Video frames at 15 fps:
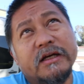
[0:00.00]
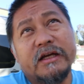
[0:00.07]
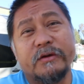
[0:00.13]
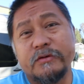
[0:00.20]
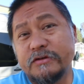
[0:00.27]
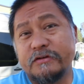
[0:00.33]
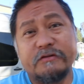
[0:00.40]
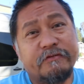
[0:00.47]

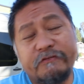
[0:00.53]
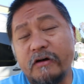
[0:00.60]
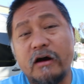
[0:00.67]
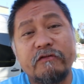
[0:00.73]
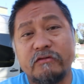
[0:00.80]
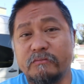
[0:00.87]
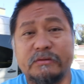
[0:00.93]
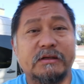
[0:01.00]
It was
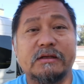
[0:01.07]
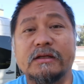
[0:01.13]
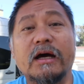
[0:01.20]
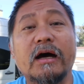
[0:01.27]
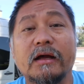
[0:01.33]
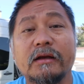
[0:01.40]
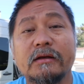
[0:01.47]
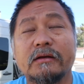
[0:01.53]
far from being
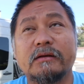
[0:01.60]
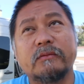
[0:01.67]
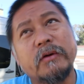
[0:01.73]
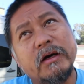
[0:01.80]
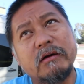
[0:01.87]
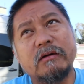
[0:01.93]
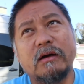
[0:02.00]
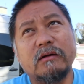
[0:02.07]
done.
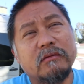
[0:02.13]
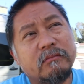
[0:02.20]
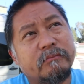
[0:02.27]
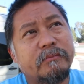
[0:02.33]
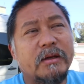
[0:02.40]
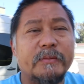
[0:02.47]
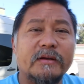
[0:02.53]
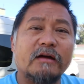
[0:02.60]
Well,
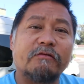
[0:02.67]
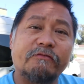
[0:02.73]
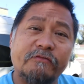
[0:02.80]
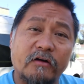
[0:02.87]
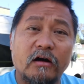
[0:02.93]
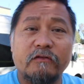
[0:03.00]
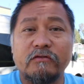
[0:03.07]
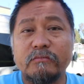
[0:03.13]
maybe not
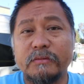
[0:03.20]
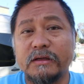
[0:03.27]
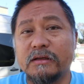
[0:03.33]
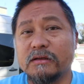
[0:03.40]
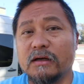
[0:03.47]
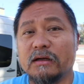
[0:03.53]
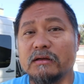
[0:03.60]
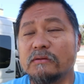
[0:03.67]
far from
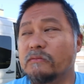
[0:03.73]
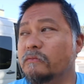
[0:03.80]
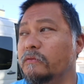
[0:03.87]
being done.